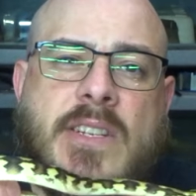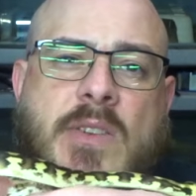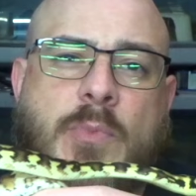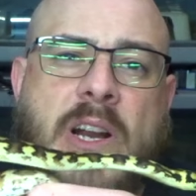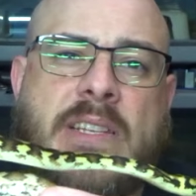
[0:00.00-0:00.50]

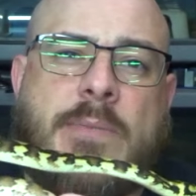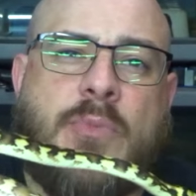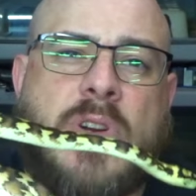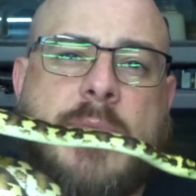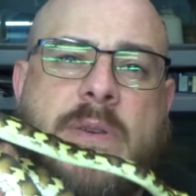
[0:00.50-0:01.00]
Express and
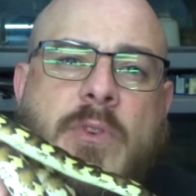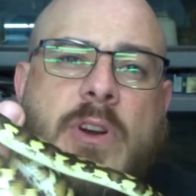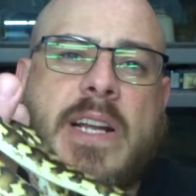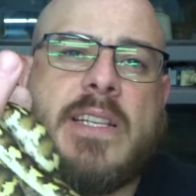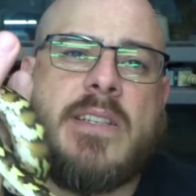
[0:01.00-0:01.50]

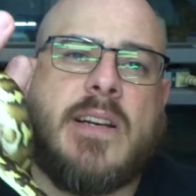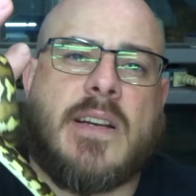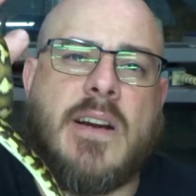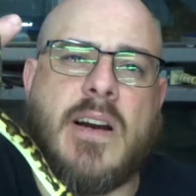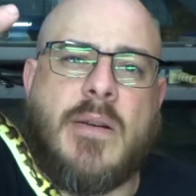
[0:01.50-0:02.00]

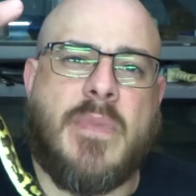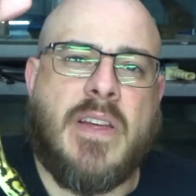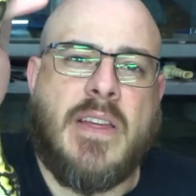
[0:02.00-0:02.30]
PremiumCrickets.com.